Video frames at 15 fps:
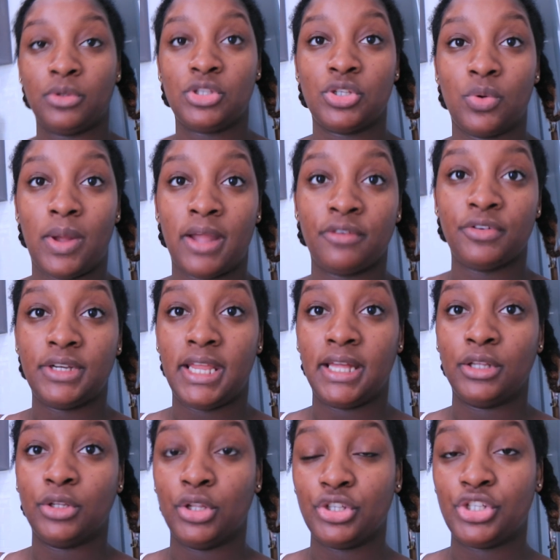out so everyday
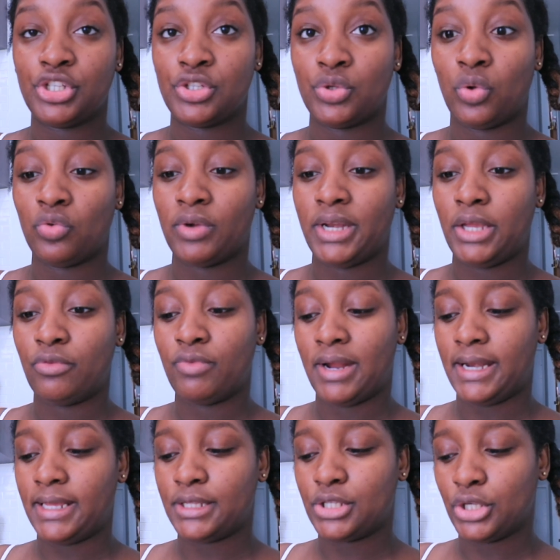lunch is already
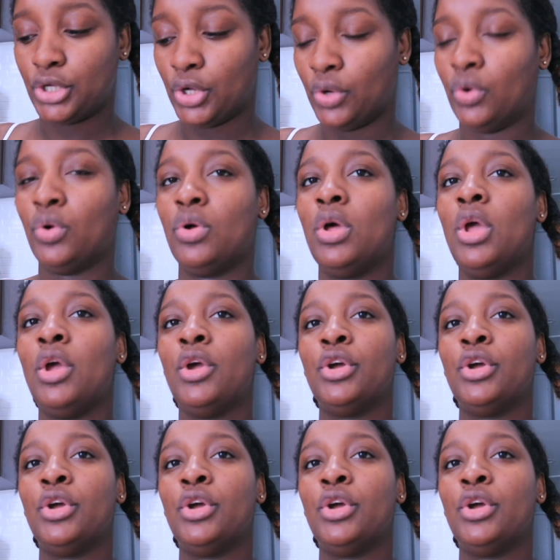ready to go.